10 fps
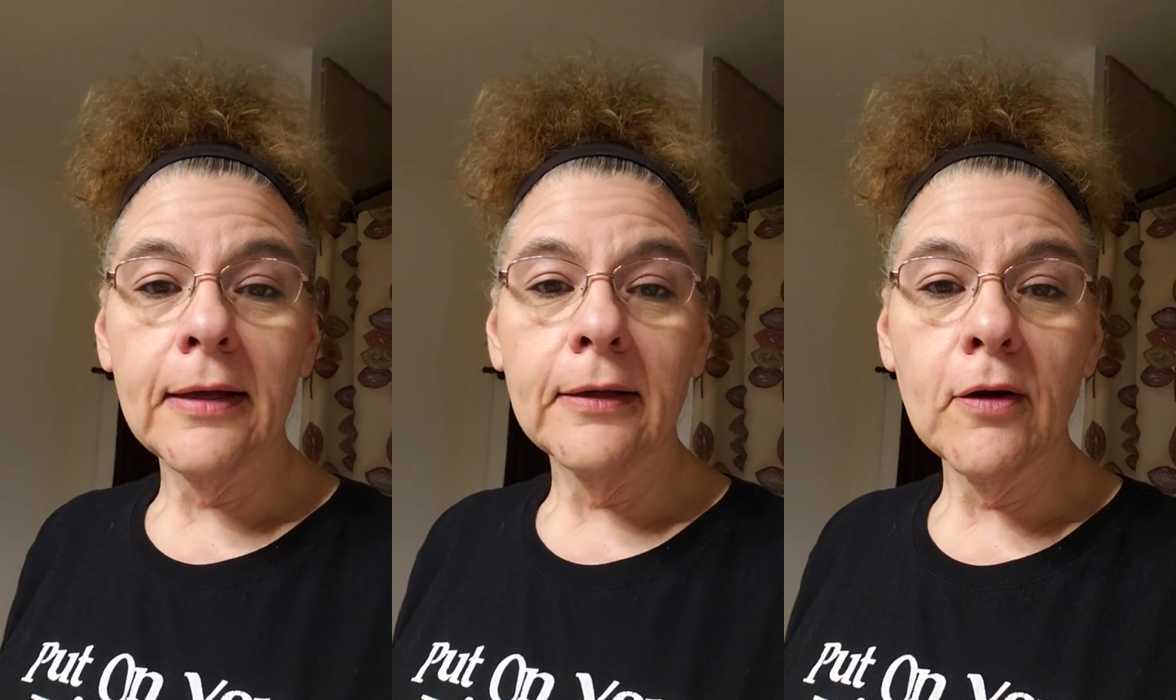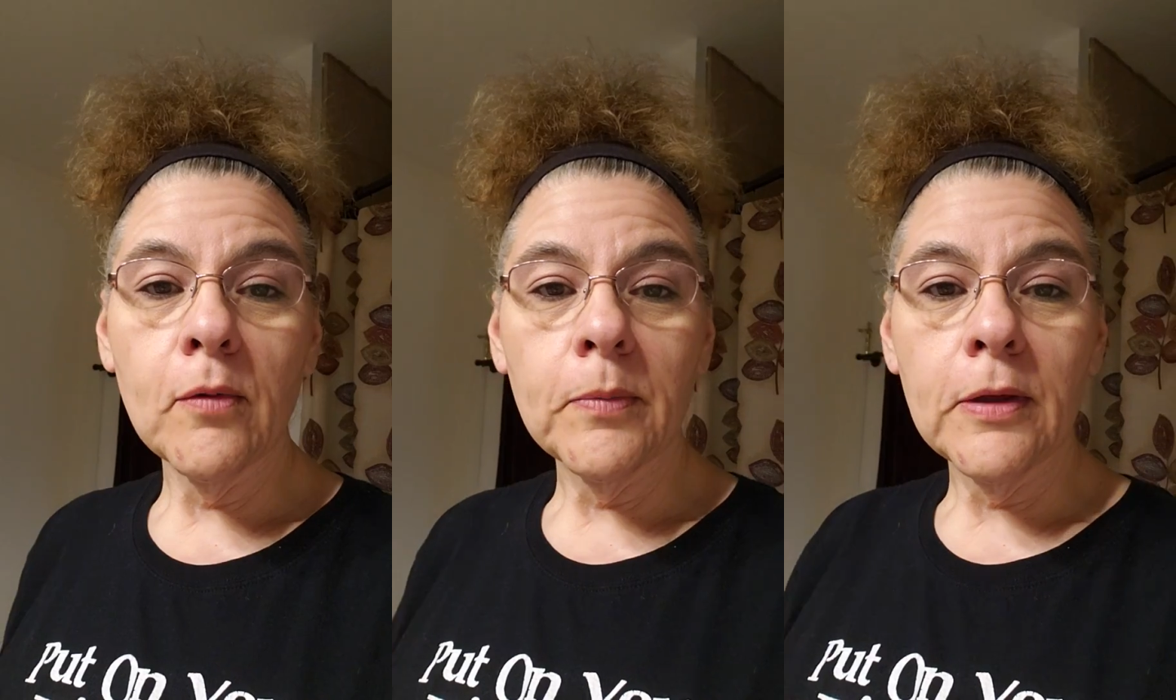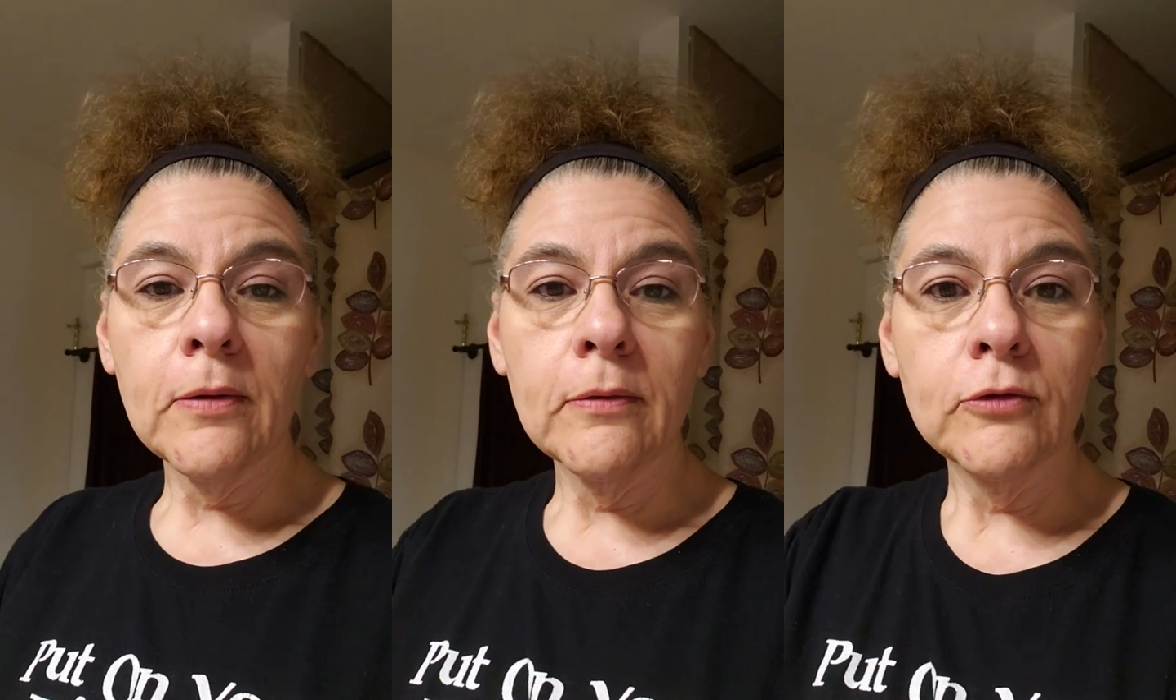and I hope
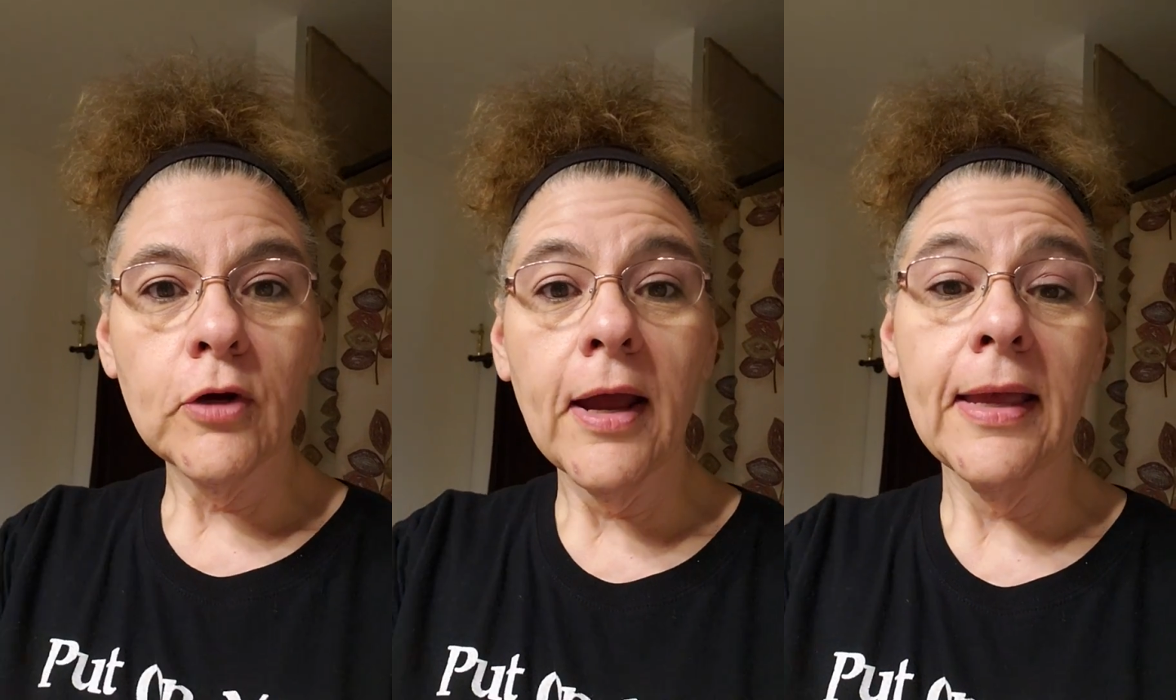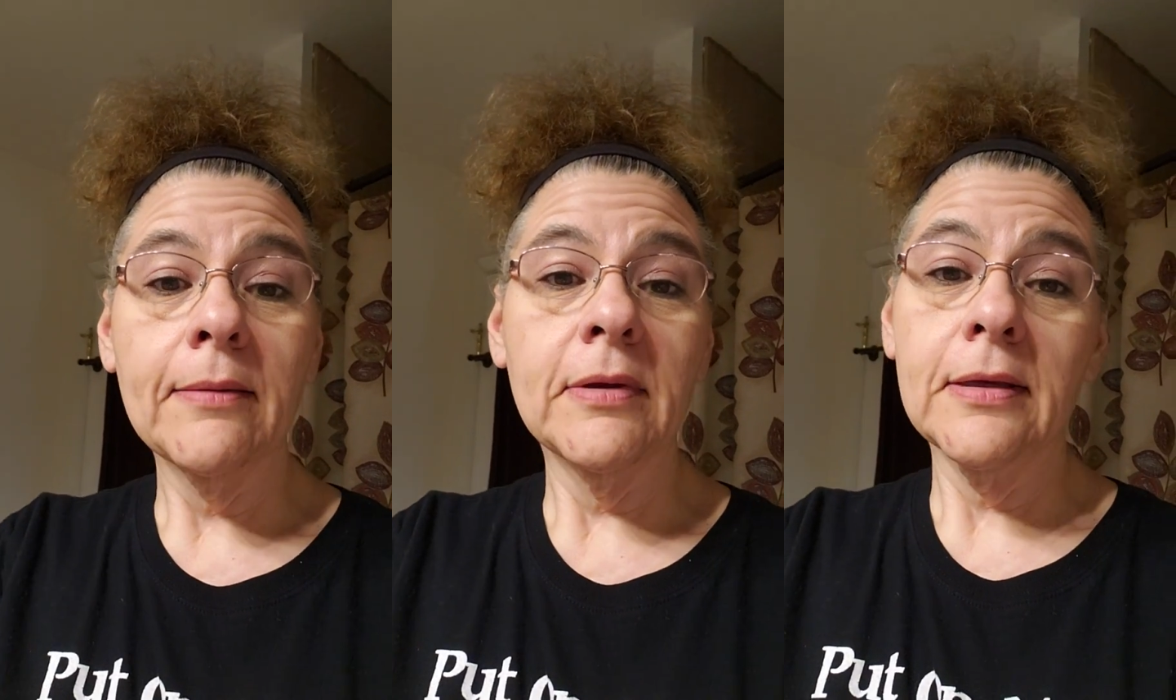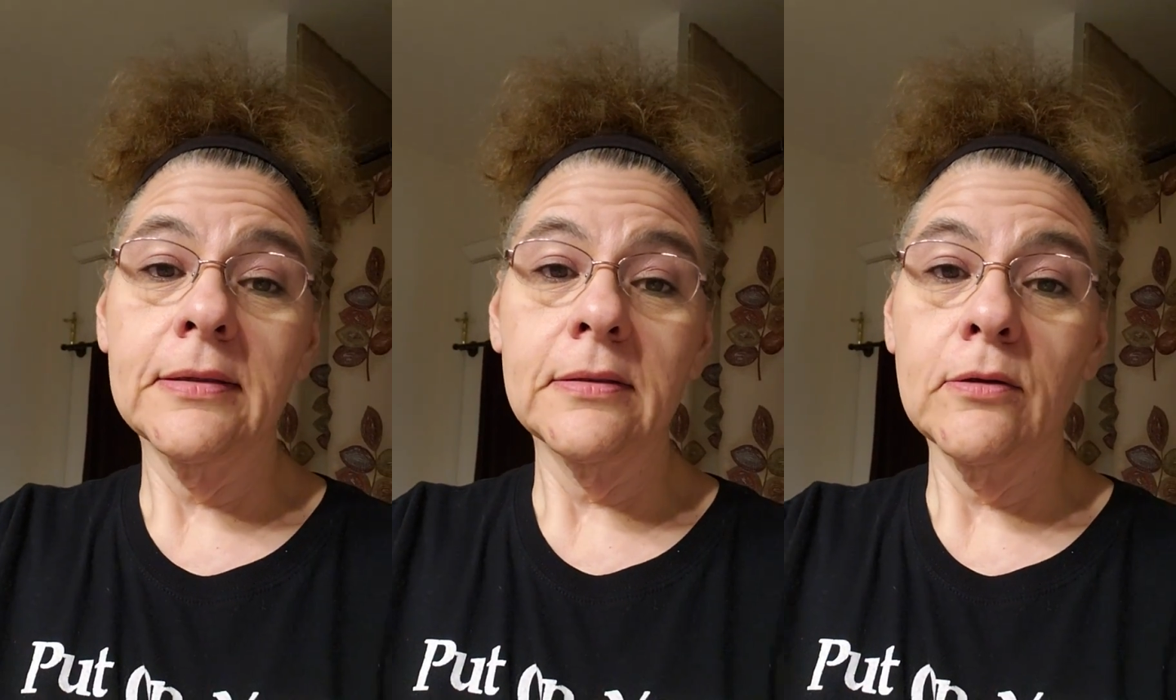you try it
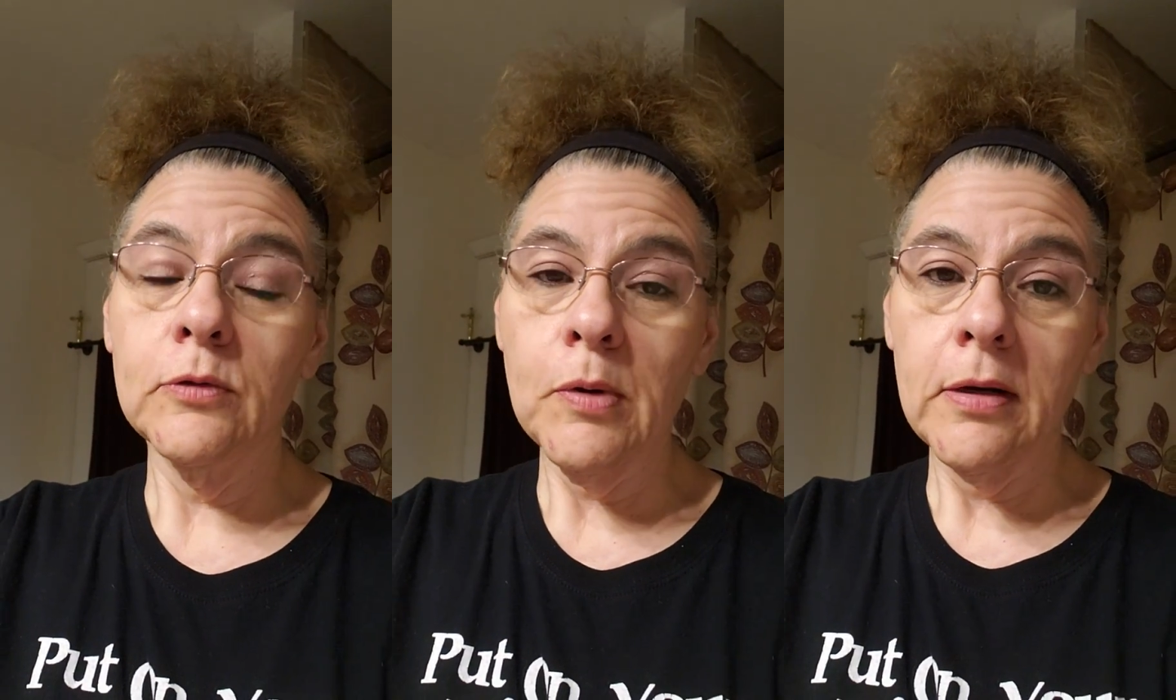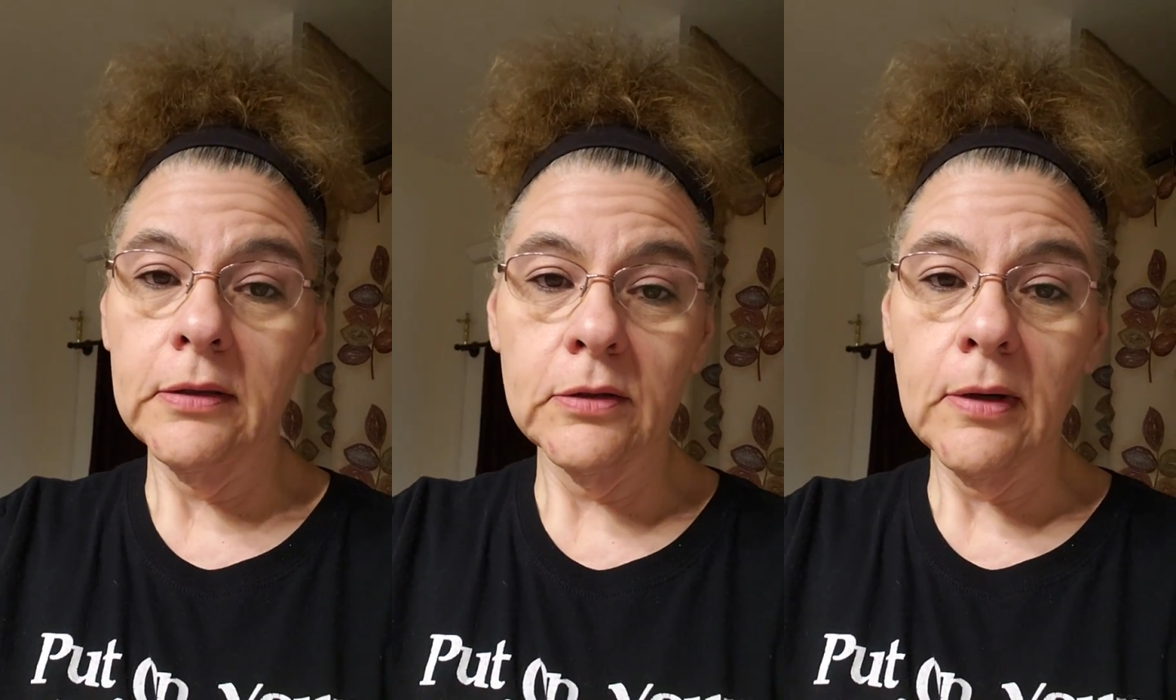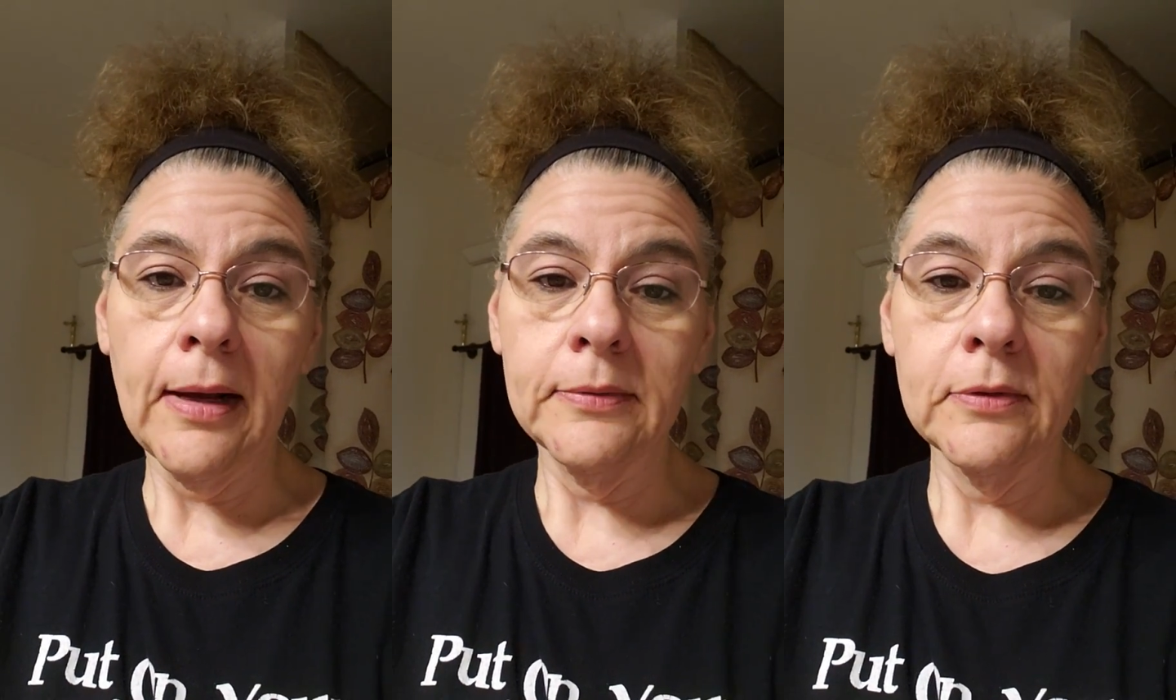because those products
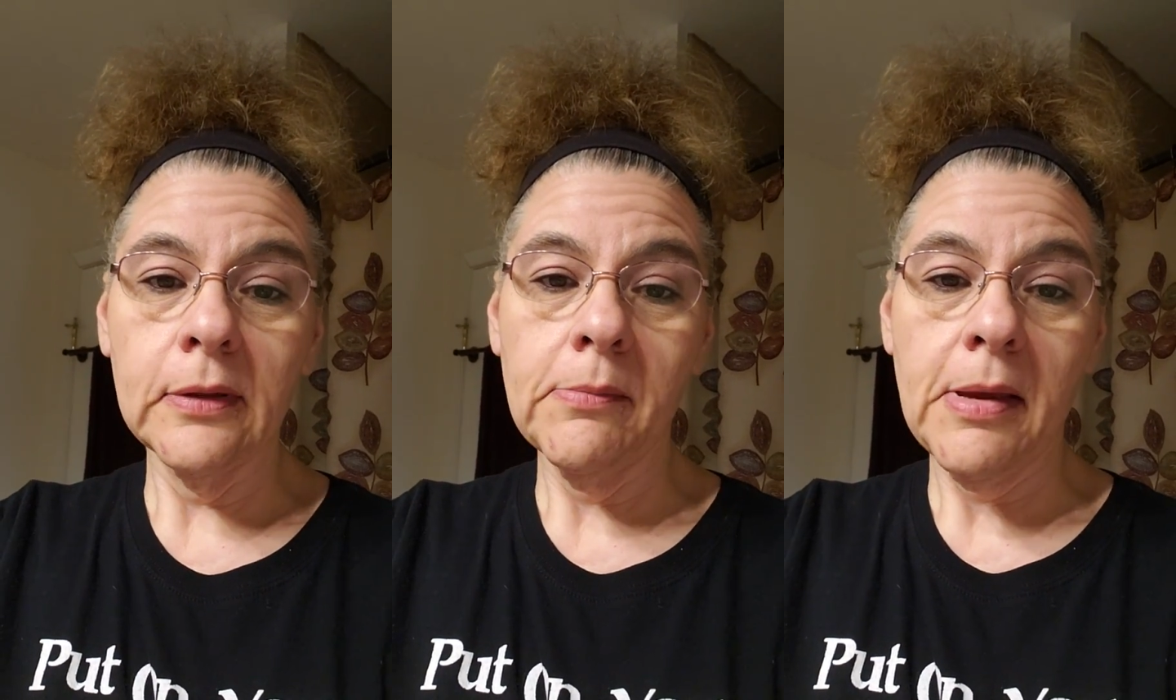are absolutely